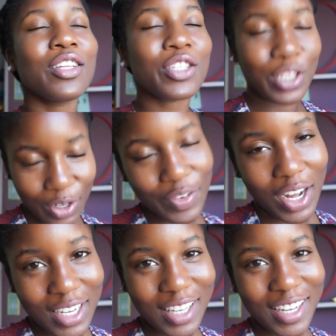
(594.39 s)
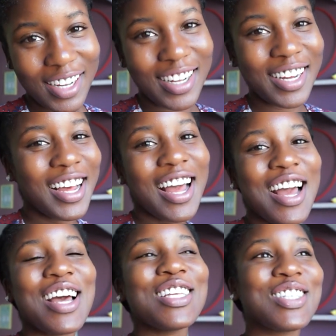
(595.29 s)
Slovakia.
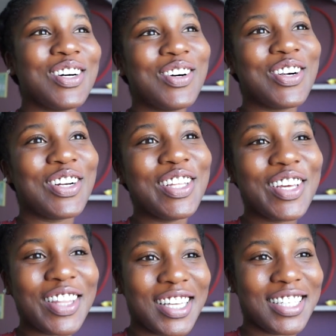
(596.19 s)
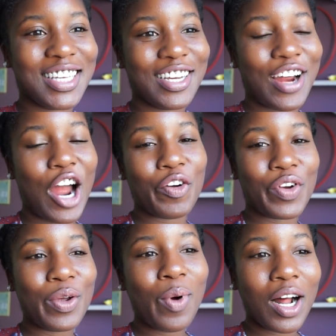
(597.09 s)
So earlier this year, I
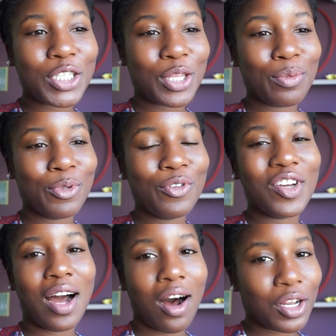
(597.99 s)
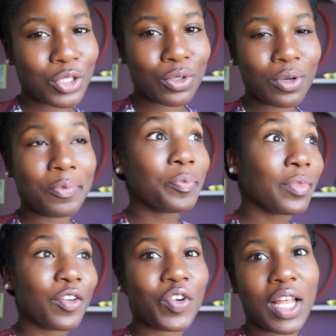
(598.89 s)
rewatched the movie Hostel
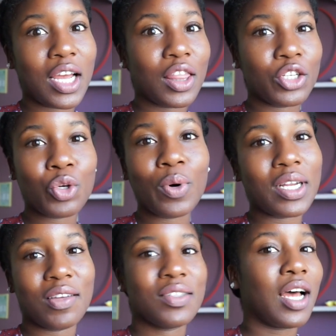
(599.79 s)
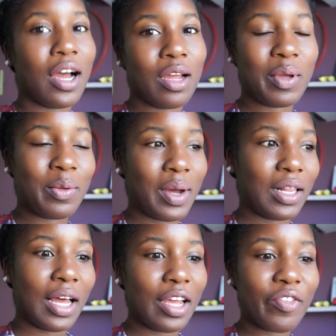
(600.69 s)
for like the 20th time in my
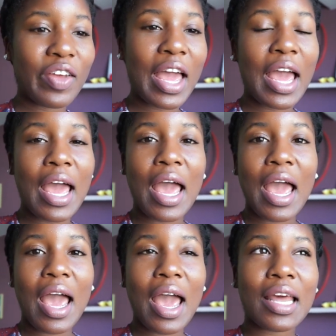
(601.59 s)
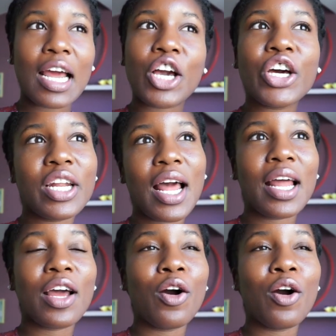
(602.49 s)
life. And I could not